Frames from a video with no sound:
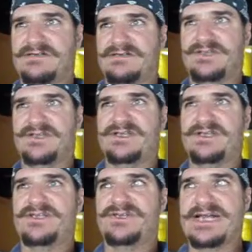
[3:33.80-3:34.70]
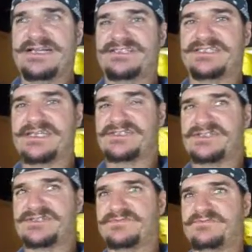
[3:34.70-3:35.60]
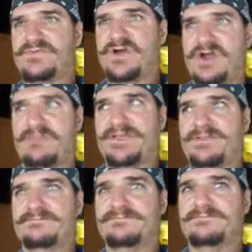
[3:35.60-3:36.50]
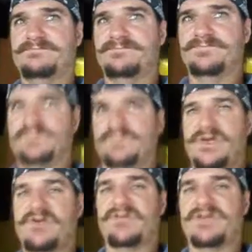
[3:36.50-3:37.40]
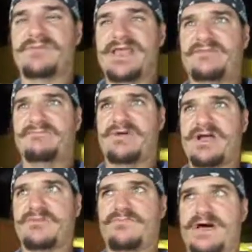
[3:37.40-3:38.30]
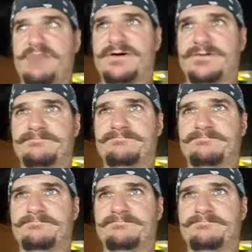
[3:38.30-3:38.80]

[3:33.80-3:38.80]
the United States Army, under the command of Barack Obama,